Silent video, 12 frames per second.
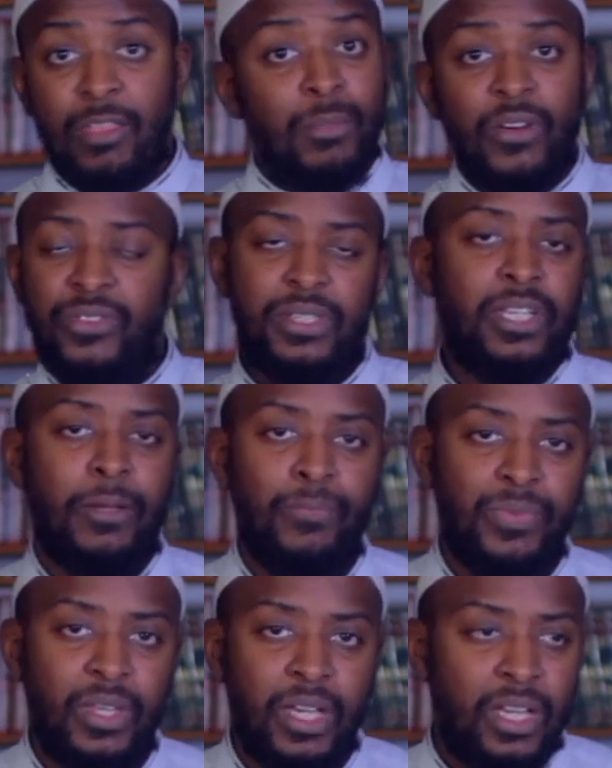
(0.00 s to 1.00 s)
both the same.
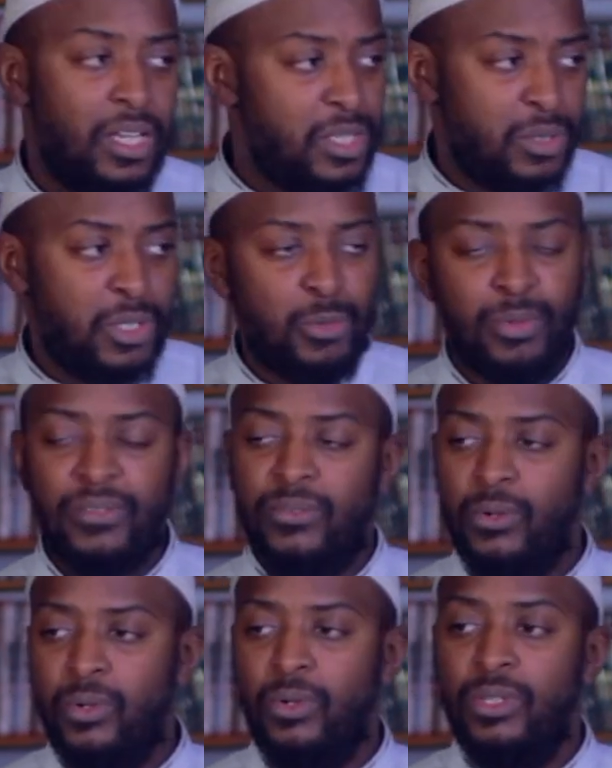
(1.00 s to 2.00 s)
This is
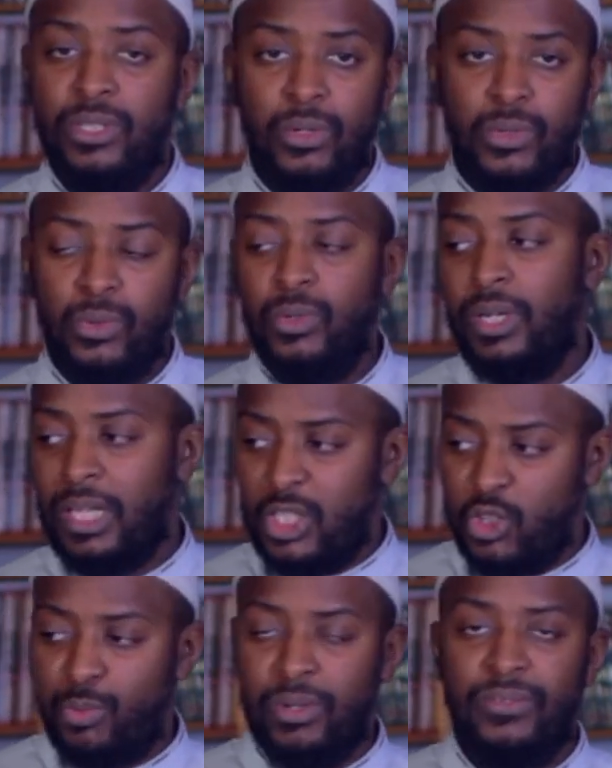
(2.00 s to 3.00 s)
0.4 in total, that's
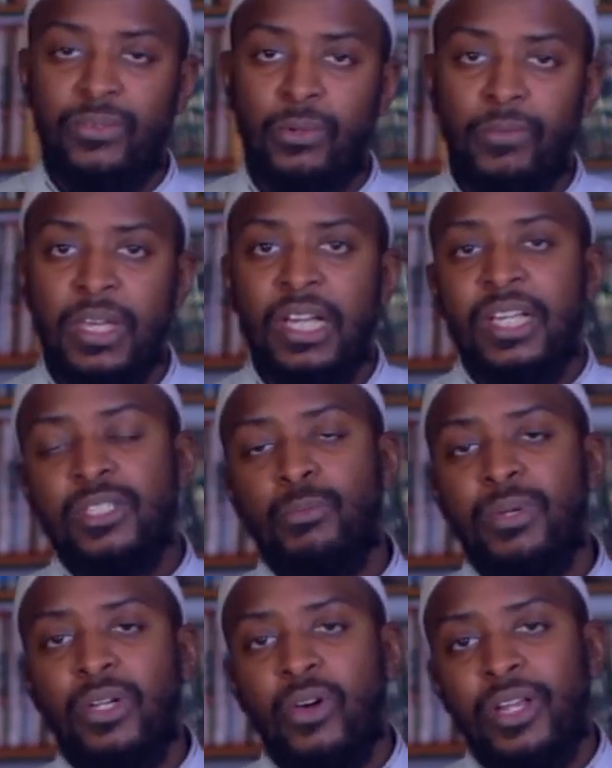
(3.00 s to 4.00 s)
0.4. So
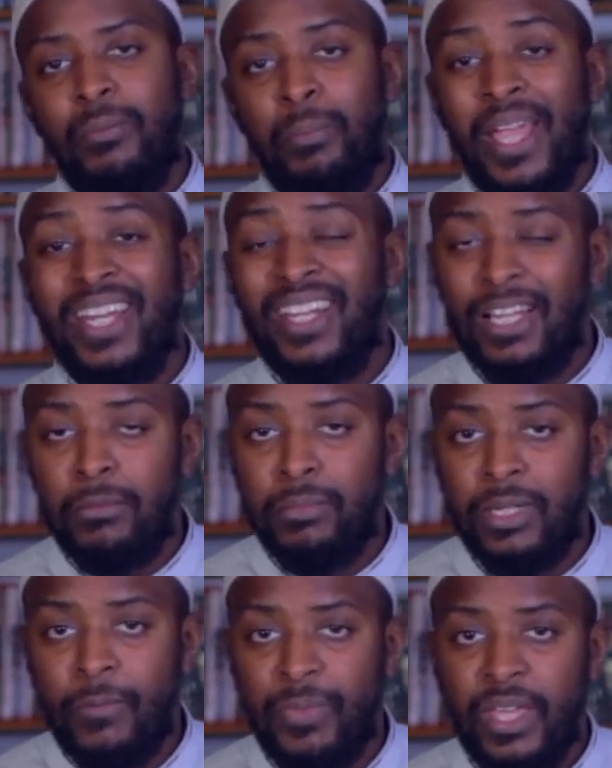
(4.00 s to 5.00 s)
Bitcoin being a
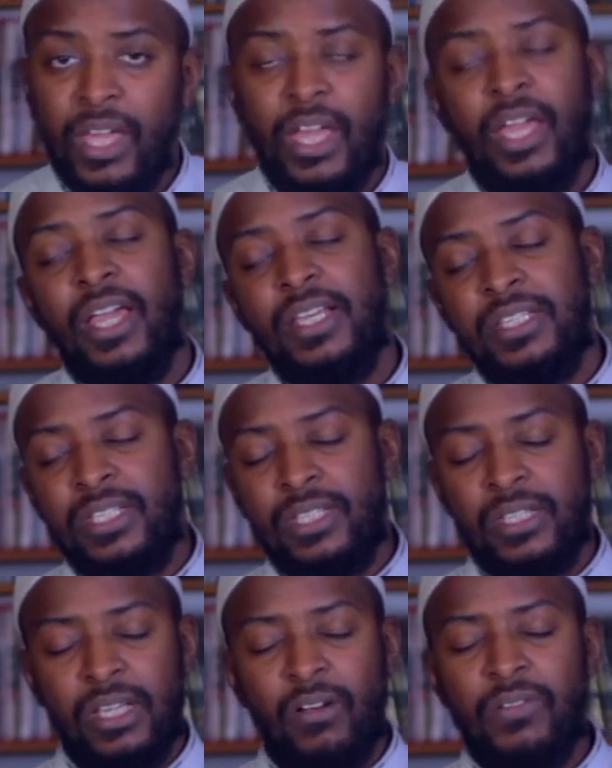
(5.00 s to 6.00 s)
number
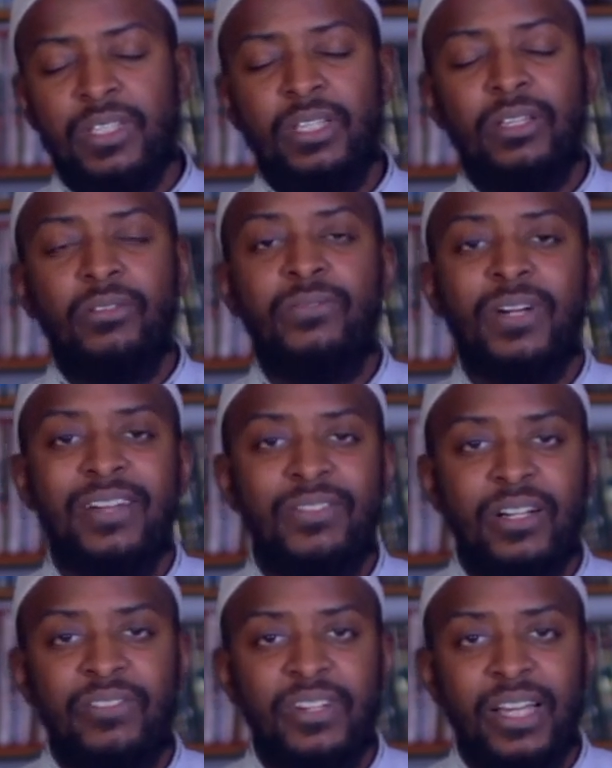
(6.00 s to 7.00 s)
is obviously 5 out
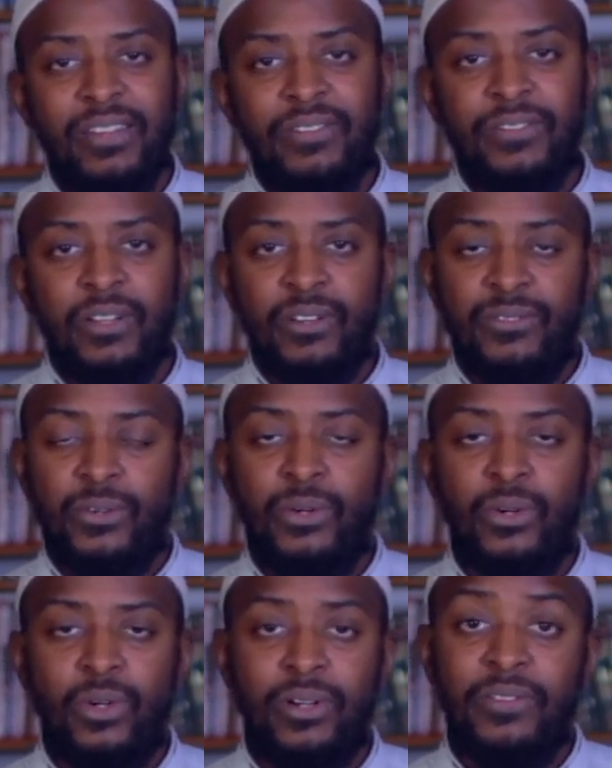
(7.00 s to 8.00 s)
of 5
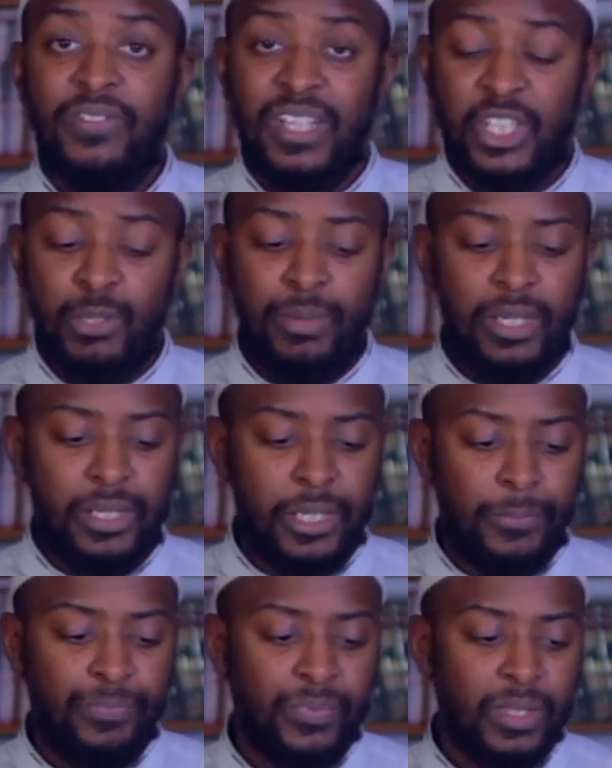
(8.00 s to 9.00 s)
for fungibility.
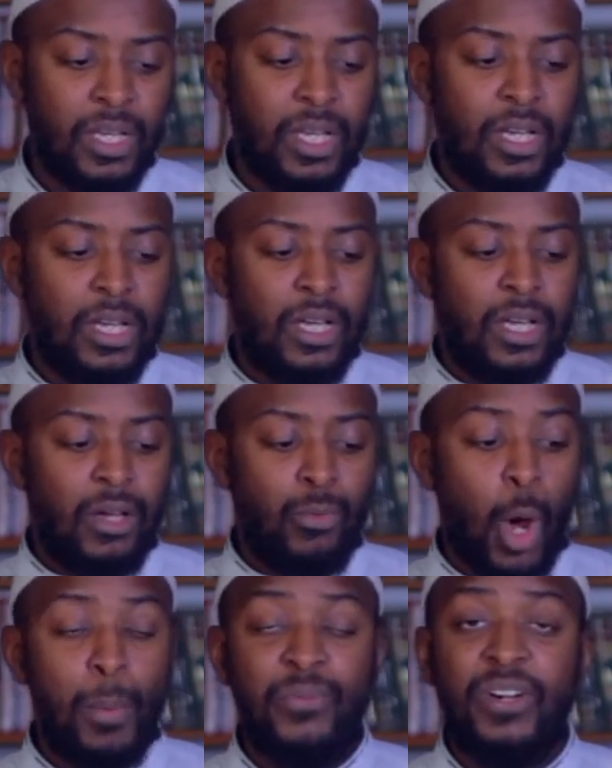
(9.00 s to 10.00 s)
We
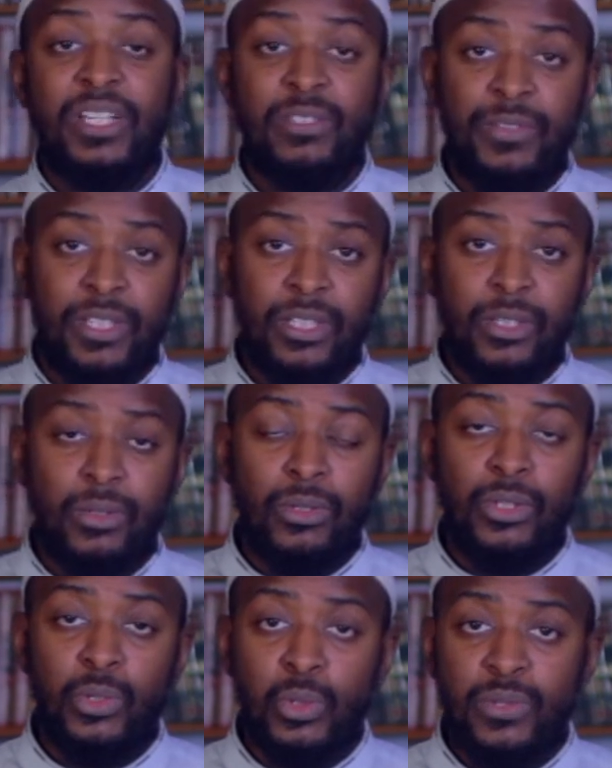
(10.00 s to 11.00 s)
hope you find this video
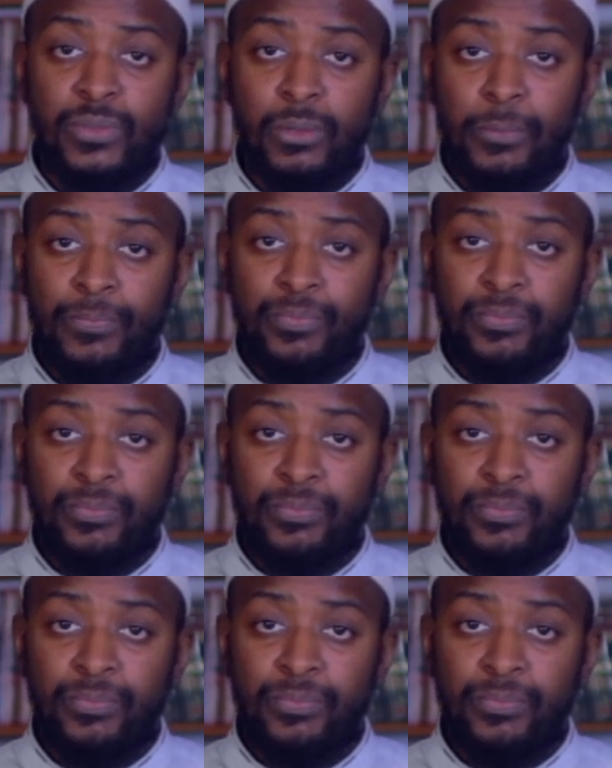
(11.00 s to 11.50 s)
useful.